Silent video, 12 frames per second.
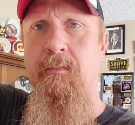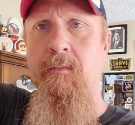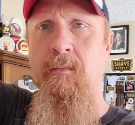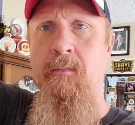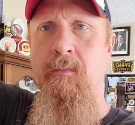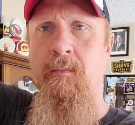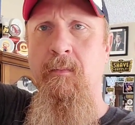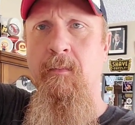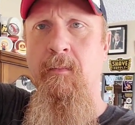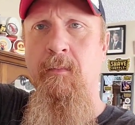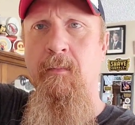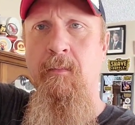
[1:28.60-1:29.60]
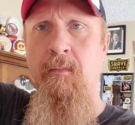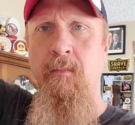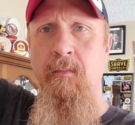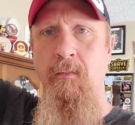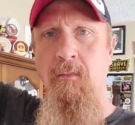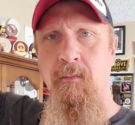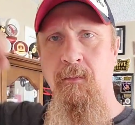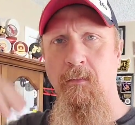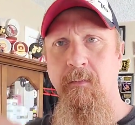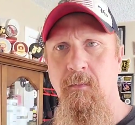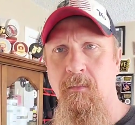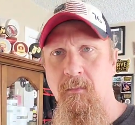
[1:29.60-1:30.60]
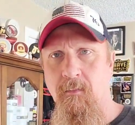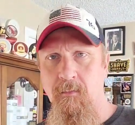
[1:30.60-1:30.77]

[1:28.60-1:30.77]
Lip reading: (no one is talking)